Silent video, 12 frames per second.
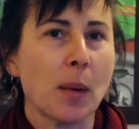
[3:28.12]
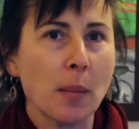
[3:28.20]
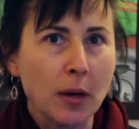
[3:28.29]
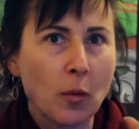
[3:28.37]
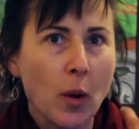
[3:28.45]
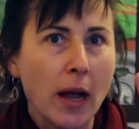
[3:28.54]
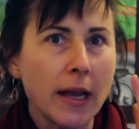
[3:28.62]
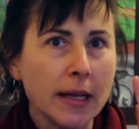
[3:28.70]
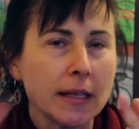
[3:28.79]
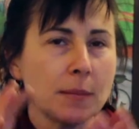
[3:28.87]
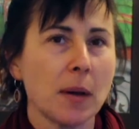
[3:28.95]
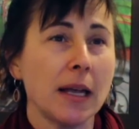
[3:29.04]
bubble away
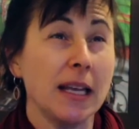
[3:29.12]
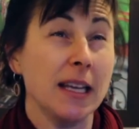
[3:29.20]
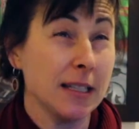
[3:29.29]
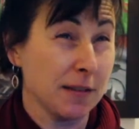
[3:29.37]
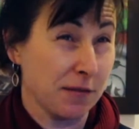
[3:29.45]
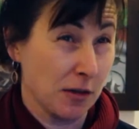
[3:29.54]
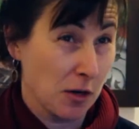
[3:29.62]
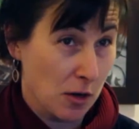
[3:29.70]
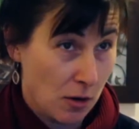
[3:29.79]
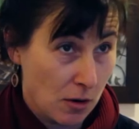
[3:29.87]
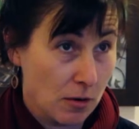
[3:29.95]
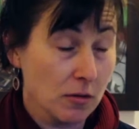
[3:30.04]
in my head for a
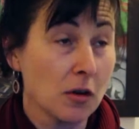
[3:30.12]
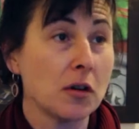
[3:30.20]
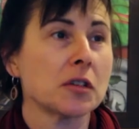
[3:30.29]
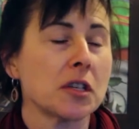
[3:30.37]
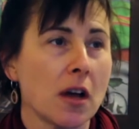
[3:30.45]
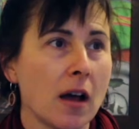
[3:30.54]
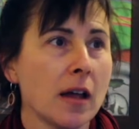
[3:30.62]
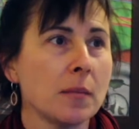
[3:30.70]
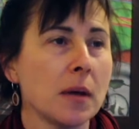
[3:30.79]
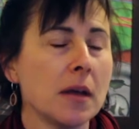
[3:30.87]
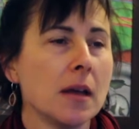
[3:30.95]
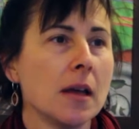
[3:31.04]
long
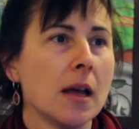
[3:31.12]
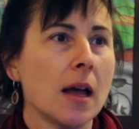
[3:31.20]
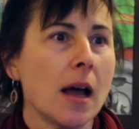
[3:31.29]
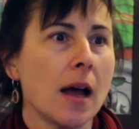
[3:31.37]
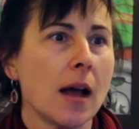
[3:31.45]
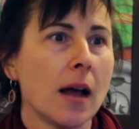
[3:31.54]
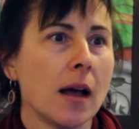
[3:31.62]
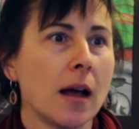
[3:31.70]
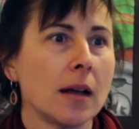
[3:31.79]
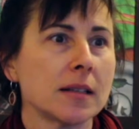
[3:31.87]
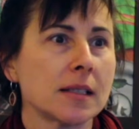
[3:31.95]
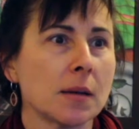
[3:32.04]
time,
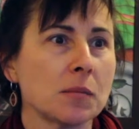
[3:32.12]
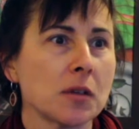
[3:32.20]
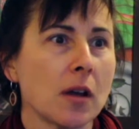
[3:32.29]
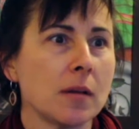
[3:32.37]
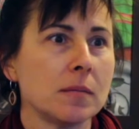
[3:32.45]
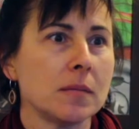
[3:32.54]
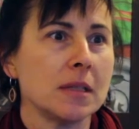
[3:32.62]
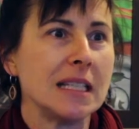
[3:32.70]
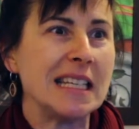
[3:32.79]
sometimes